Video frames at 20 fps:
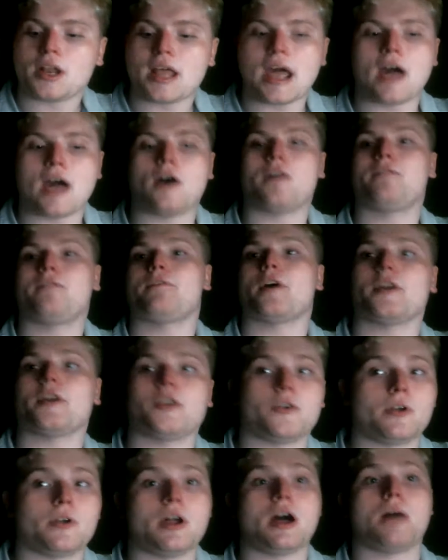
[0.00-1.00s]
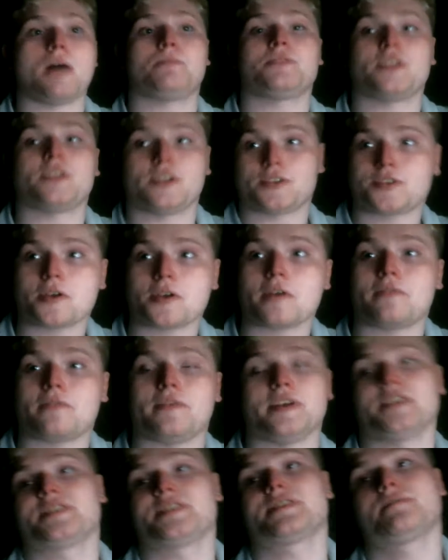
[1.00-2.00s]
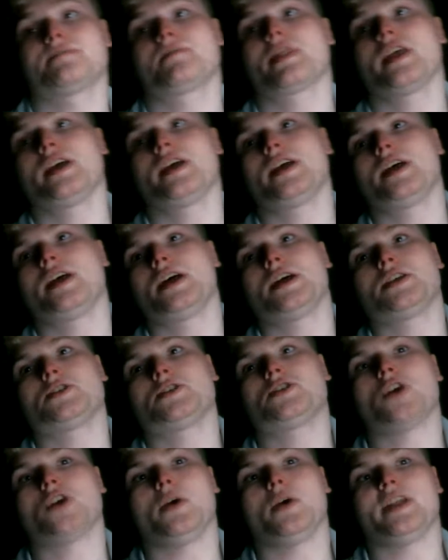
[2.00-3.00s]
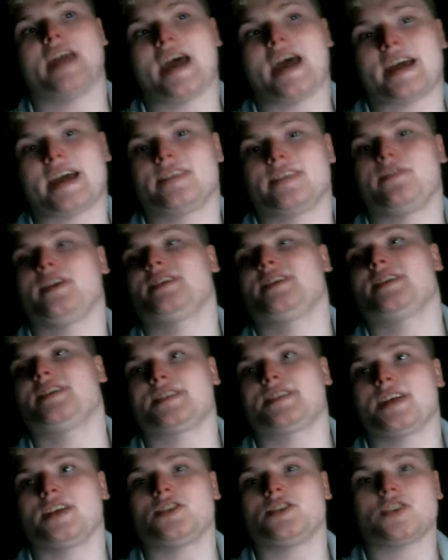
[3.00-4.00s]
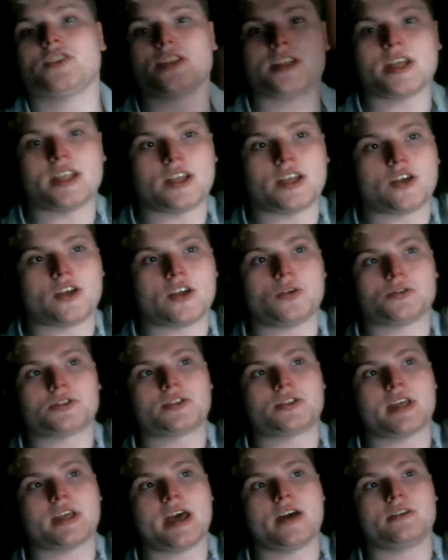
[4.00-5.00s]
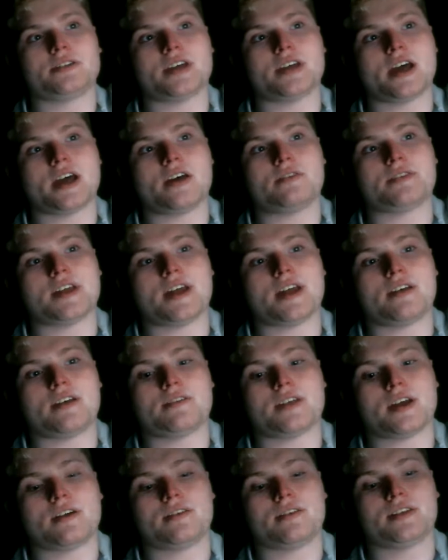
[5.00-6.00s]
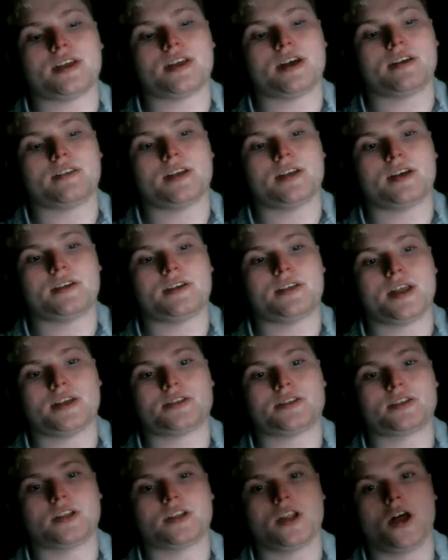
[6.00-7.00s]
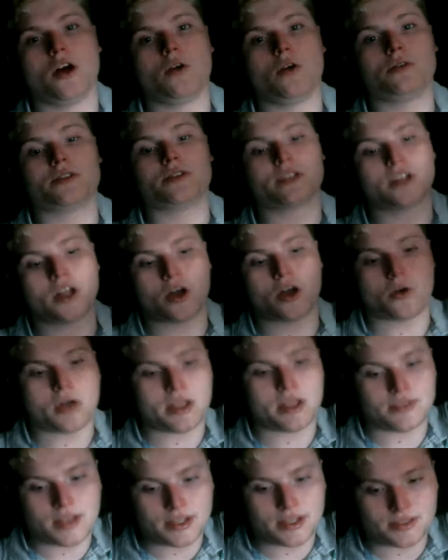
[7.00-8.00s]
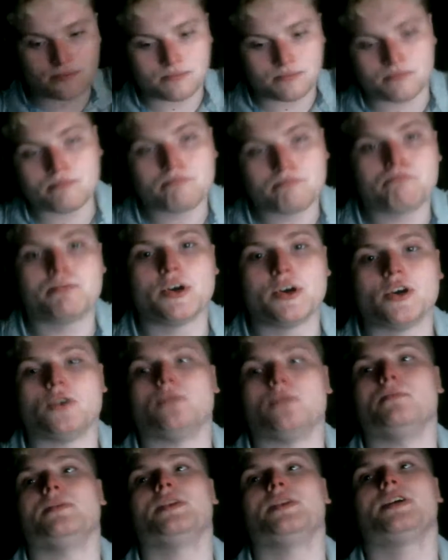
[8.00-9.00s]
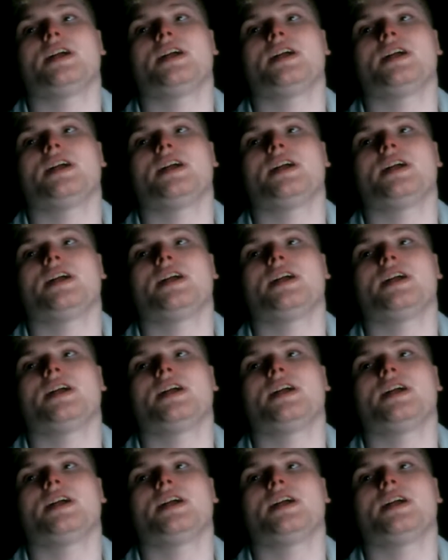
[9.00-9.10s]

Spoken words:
how far you're up to the surface. So it activates its engine and it goes down, down, down, down, down, down, slow, slow, and then boom.